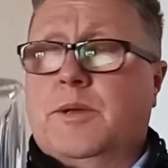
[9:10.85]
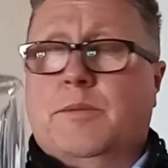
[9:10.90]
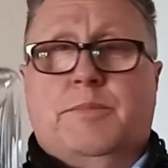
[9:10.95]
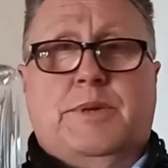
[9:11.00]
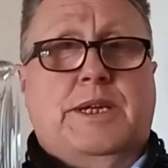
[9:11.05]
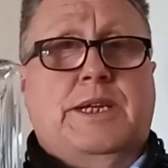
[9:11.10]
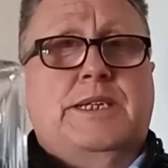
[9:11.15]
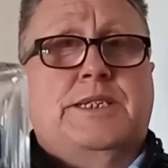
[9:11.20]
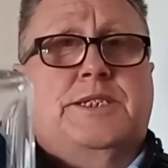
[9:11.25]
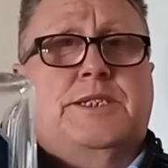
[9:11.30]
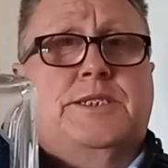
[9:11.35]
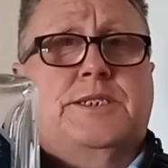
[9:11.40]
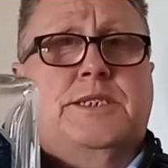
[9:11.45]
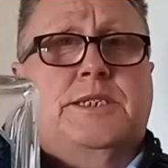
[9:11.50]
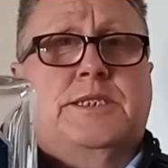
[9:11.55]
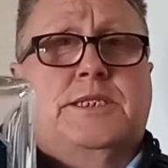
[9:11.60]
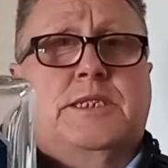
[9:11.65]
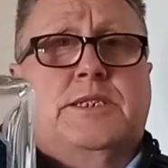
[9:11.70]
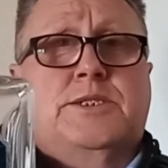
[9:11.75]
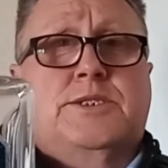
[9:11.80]
purchase
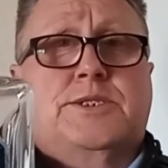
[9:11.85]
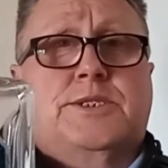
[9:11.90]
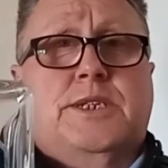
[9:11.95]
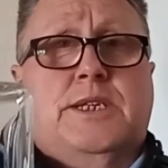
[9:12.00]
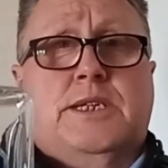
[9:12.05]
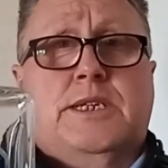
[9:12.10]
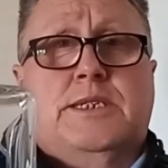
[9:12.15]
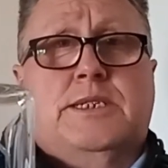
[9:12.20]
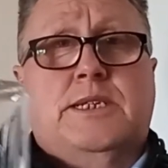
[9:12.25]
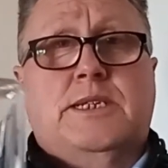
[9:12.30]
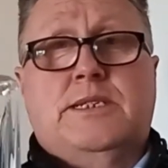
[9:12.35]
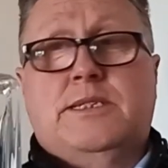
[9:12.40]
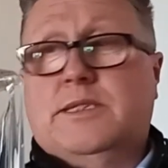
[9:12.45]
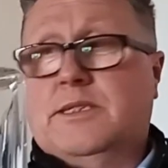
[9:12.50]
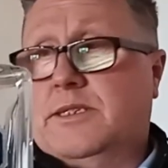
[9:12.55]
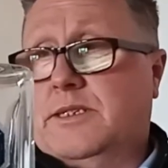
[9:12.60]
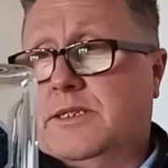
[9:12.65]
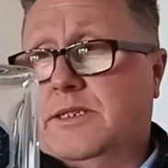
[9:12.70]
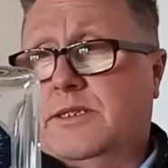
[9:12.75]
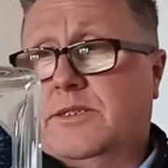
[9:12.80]
it and stick it in
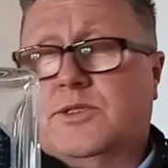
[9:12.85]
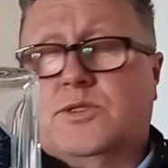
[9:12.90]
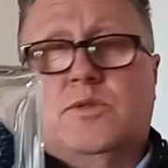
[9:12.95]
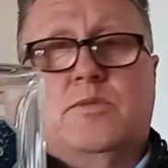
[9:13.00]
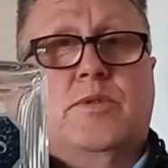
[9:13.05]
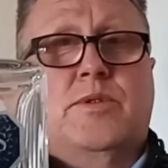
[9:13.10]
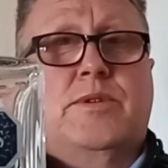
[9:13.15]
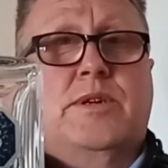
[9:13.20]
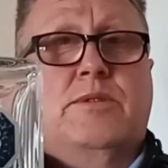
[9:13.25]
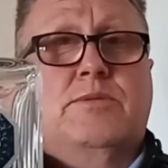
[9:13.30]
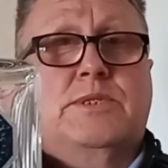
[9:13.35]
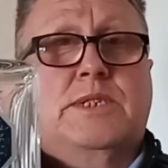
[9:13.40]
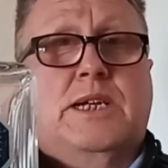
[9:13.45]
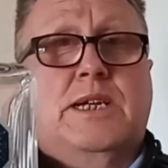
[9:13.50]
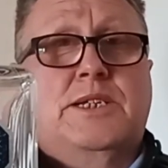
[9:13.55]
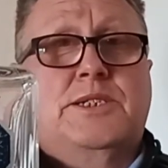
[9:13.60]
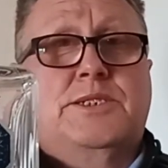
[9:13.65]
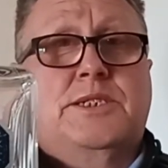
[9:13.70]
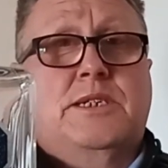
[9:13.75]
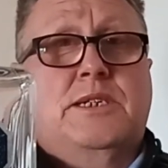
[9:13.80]
your summer
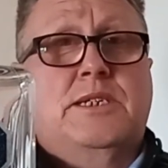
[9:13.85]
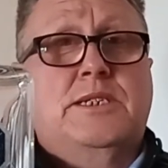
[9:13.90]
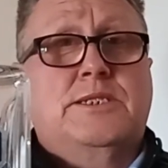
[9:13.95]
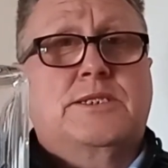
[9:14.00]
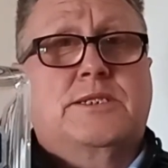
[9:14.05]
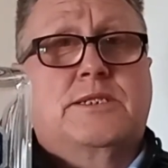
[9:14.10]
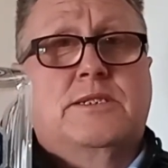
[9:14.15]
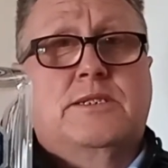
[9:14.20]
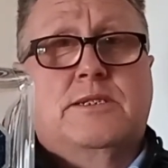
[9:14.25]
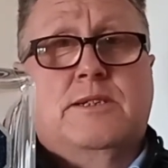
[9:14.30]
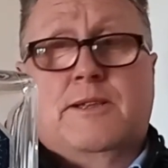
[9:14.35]
rotation list.